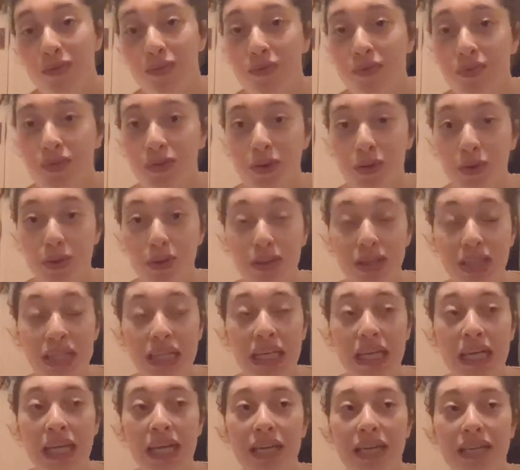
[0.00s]
food.
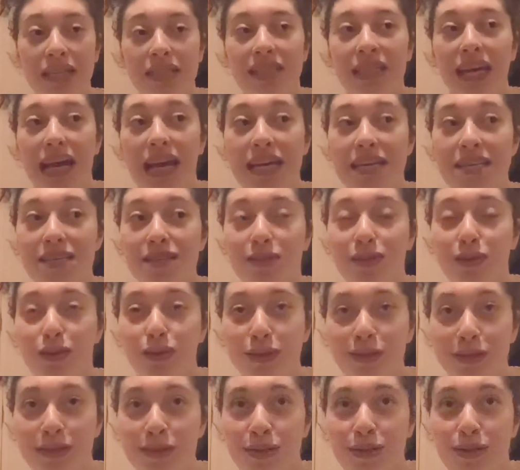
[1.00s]
That is
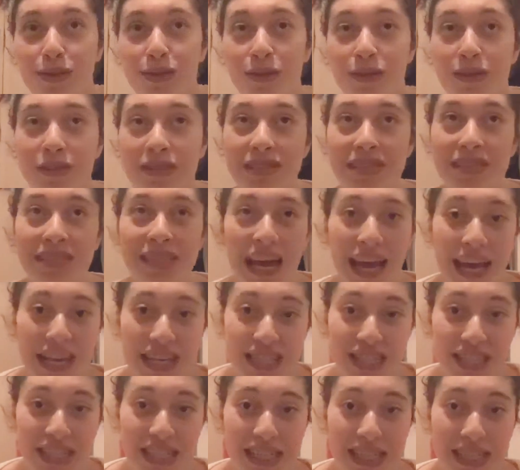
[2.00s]
couscous,
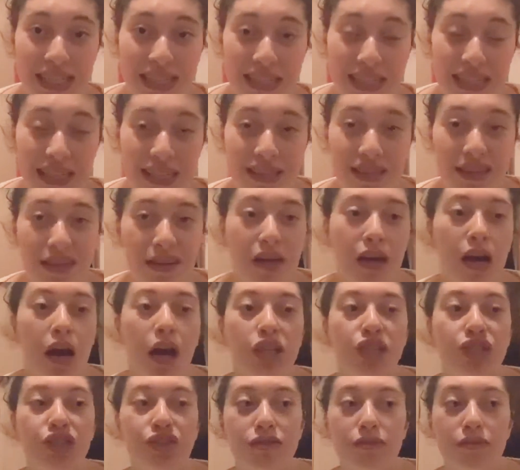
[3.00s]
tagine,
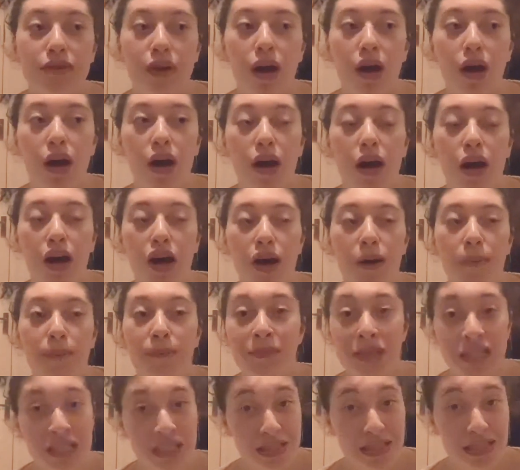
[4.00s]
uh,
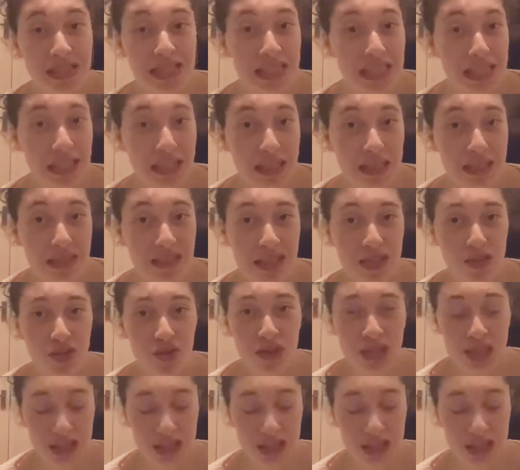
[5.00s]
mint tea. They drink